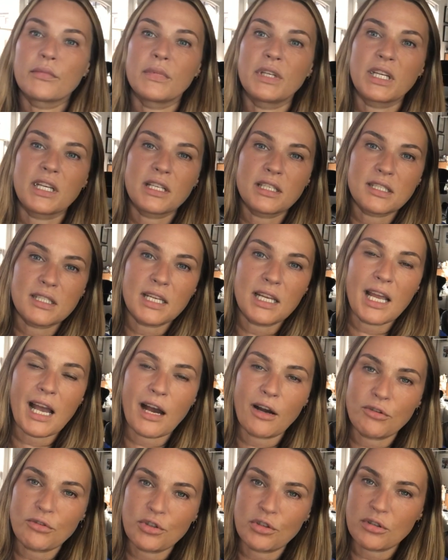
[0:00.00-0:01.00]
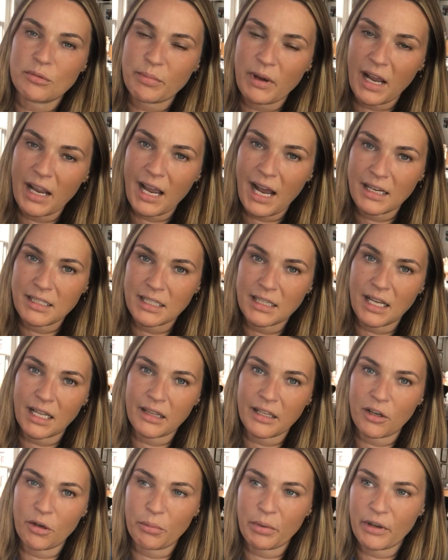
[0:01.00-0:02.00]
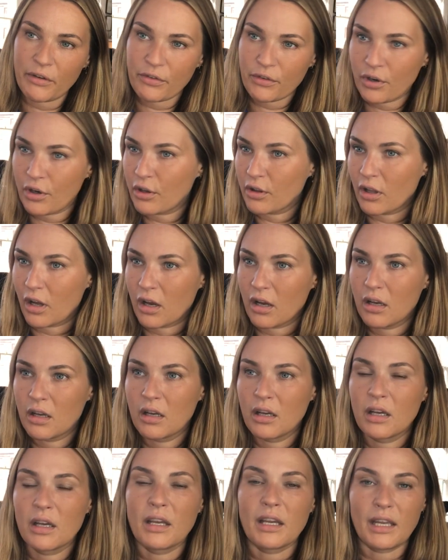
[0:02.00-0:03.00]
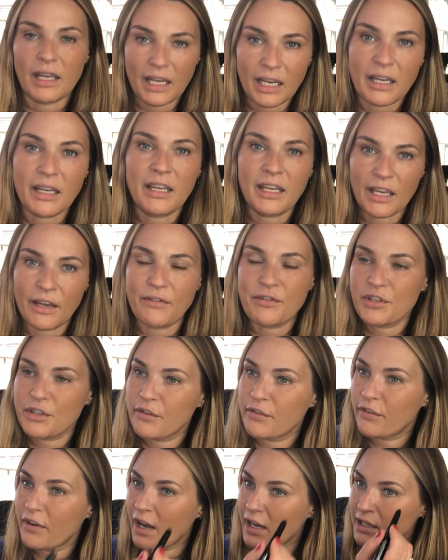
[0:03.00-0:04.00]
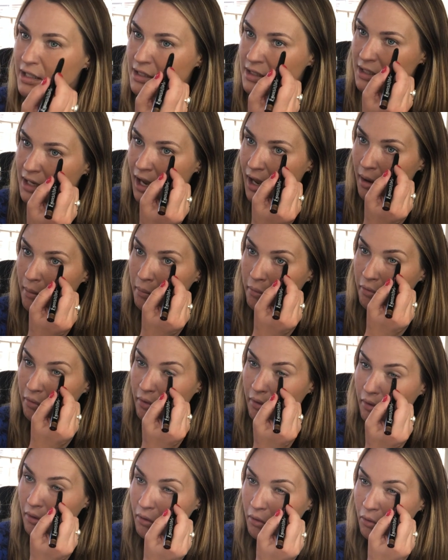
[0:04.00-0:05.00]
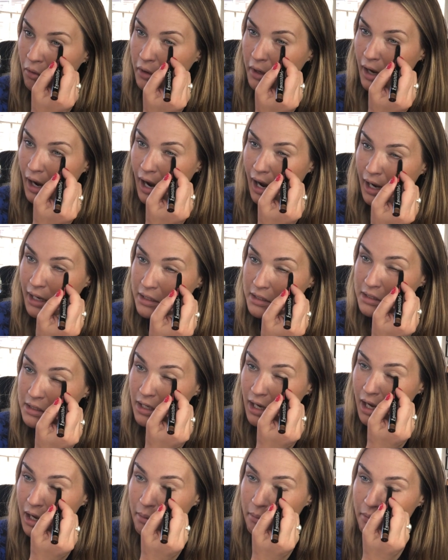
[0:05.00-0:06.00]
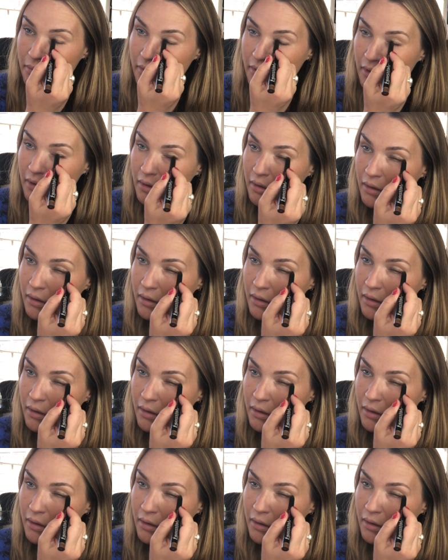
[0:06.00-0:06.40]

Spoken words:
You can see how just by adding that little bit of colour, it gives your face depth or your eyes depth.